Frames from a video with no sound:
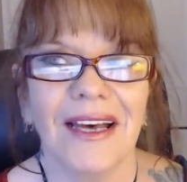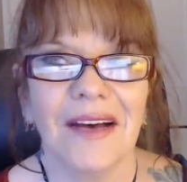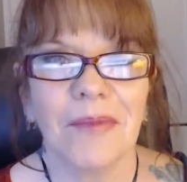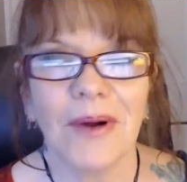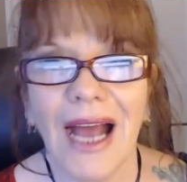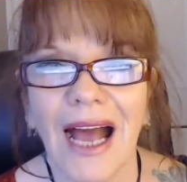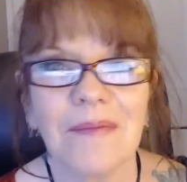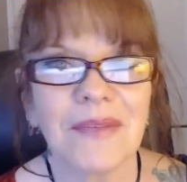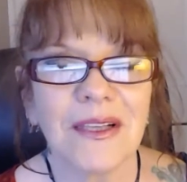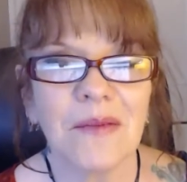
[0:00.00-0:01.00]

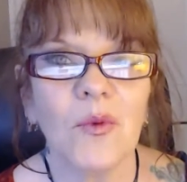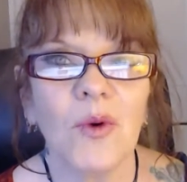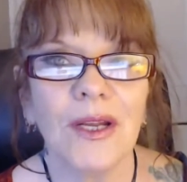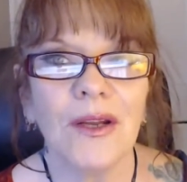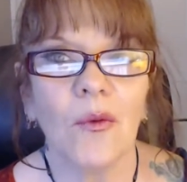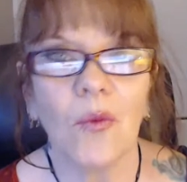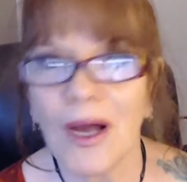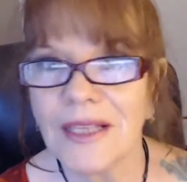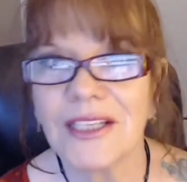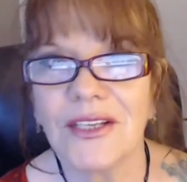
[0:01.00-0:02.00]
Perhaps someone
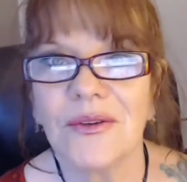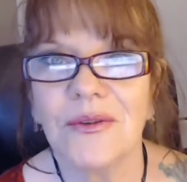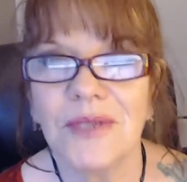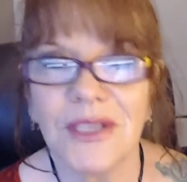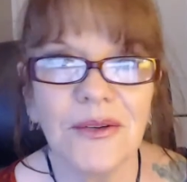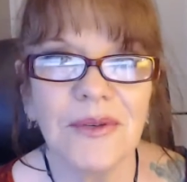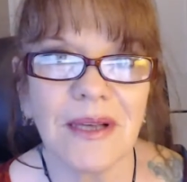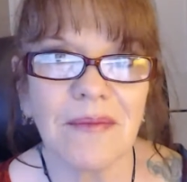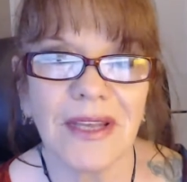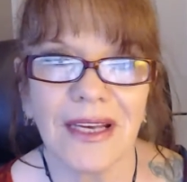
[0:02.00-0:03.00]
wants you to do
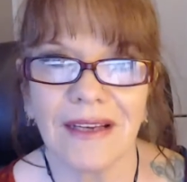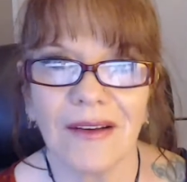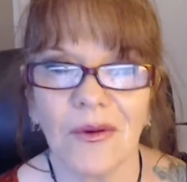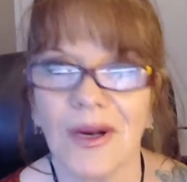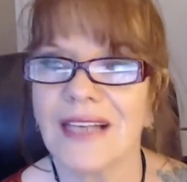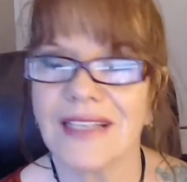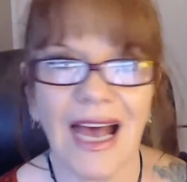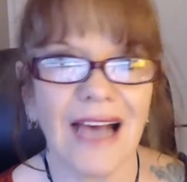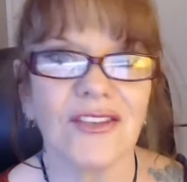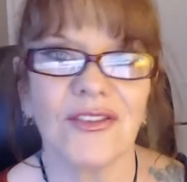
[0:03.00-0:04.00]
something, or has
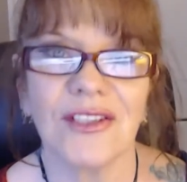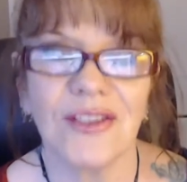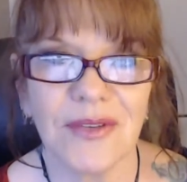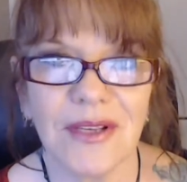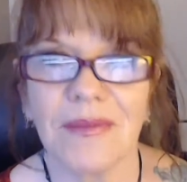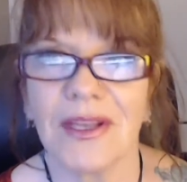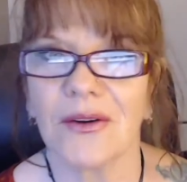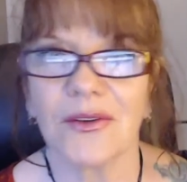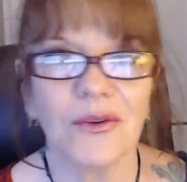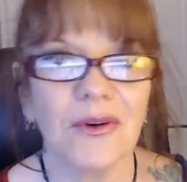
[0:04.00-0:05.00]
asked you to do something,
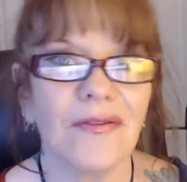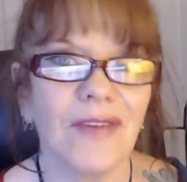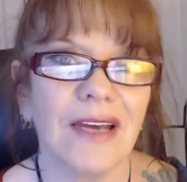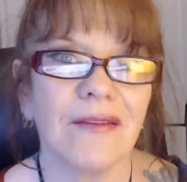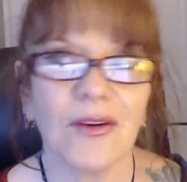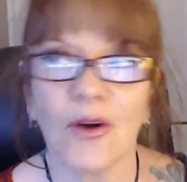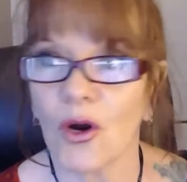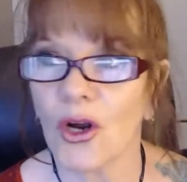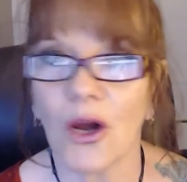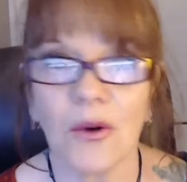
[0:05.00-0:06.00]
or do a favor, or
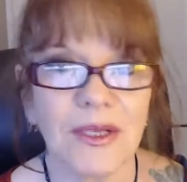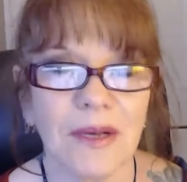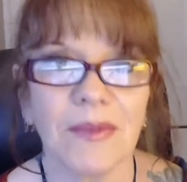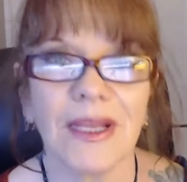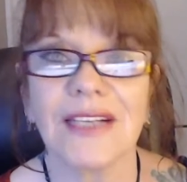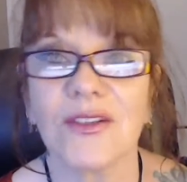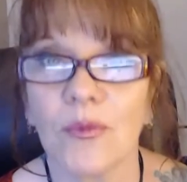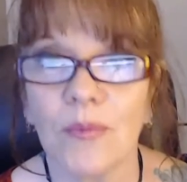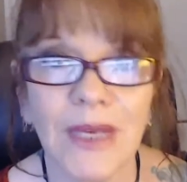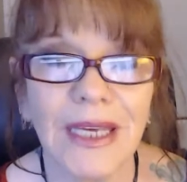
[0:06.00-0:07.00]
go someplace, or
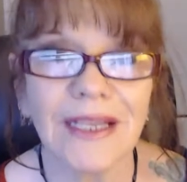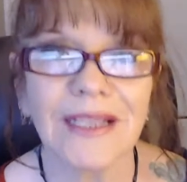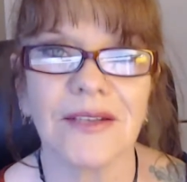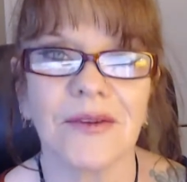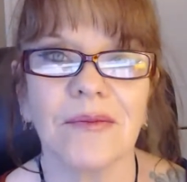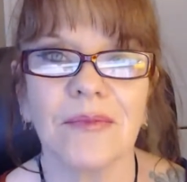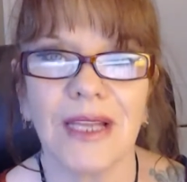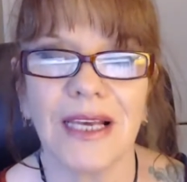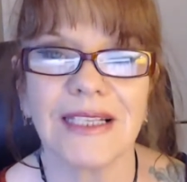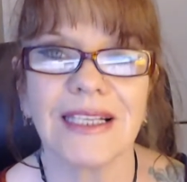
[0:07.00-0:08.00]
be in a certain
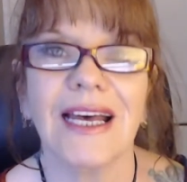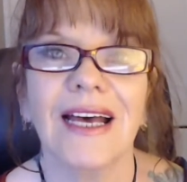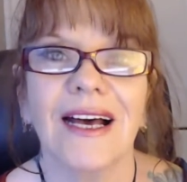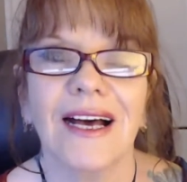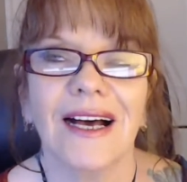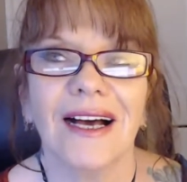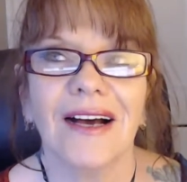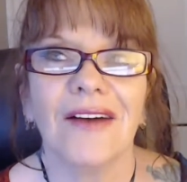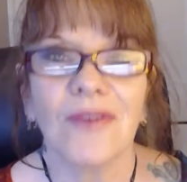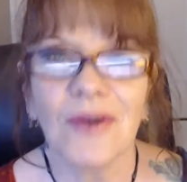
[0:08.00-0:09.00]
place.
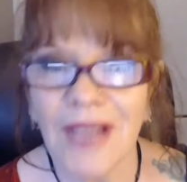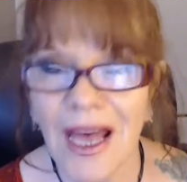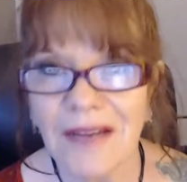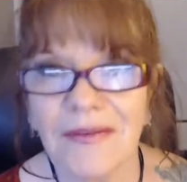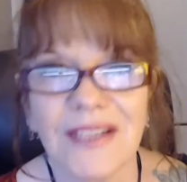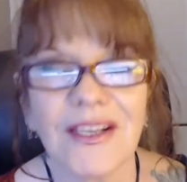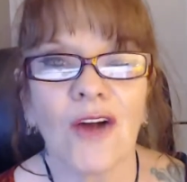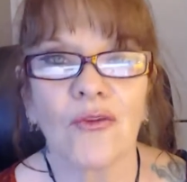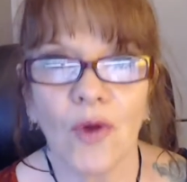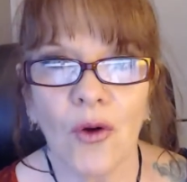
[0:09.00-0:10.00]
For a lot of us,
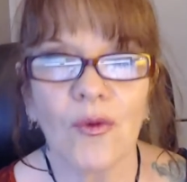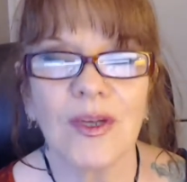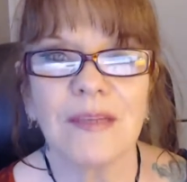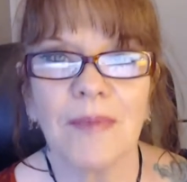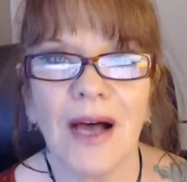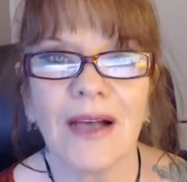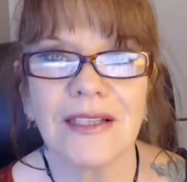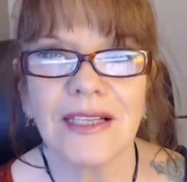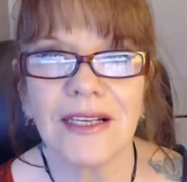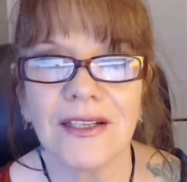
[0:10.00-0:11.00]
our rote
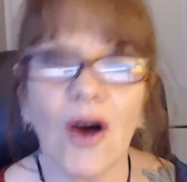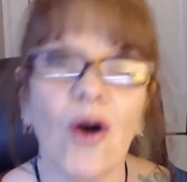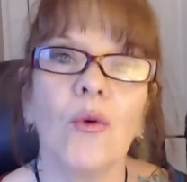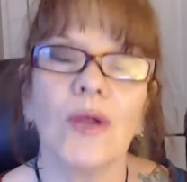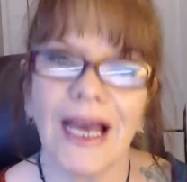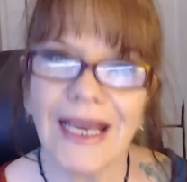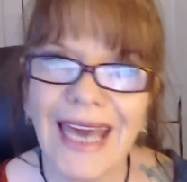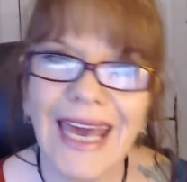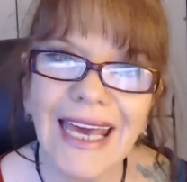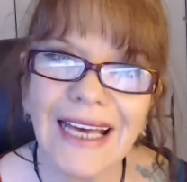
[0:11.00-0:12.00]
response is, oh, well, I
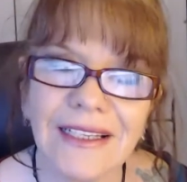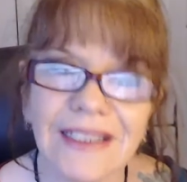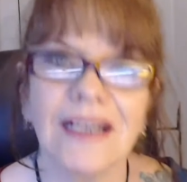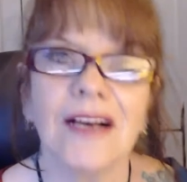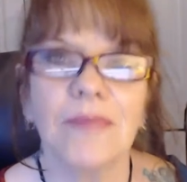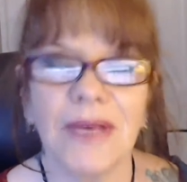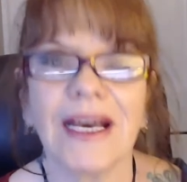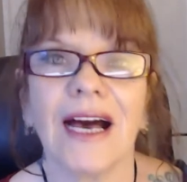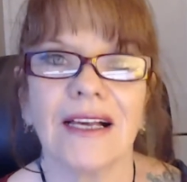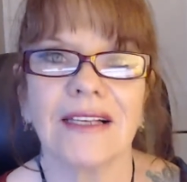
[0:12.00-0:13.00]
can't
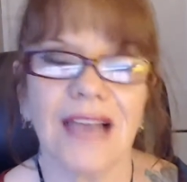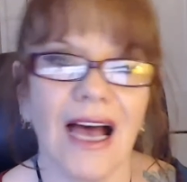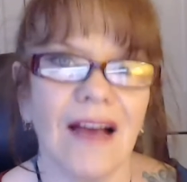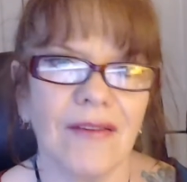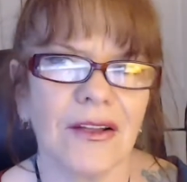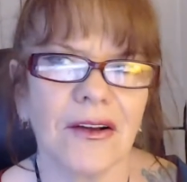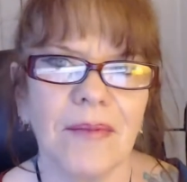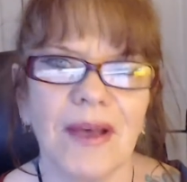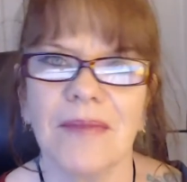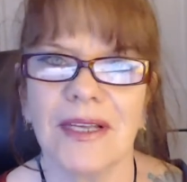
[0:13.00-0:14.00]
because I have other
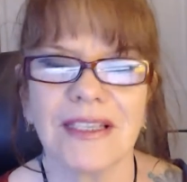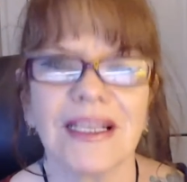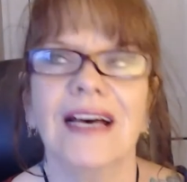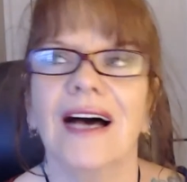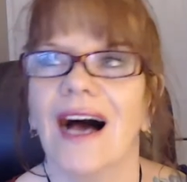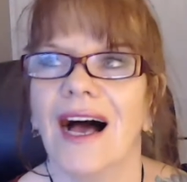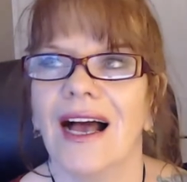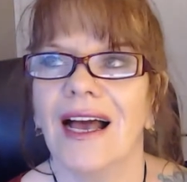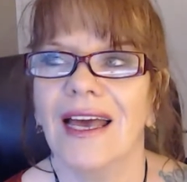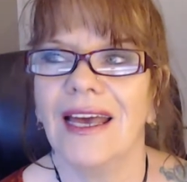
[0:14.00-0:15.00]
commitments.
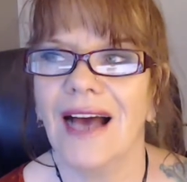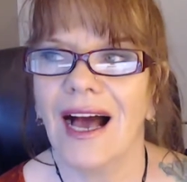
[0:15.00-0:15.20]
I